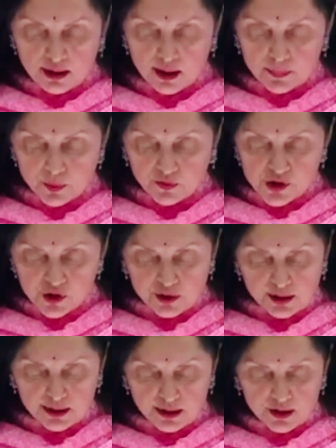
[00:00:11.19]
are
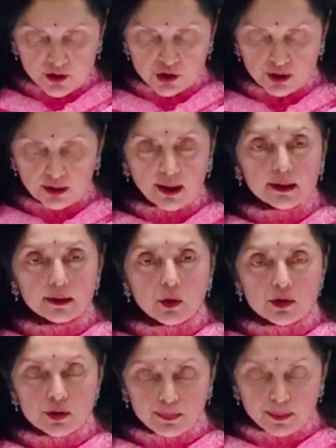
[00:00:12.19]
provisional in nature and
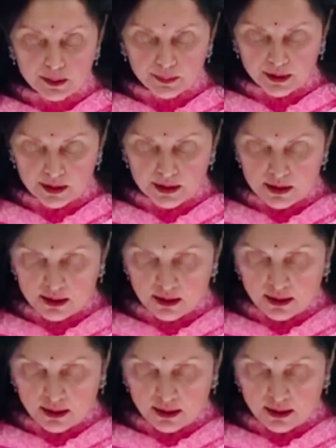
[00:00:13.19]
not permanent.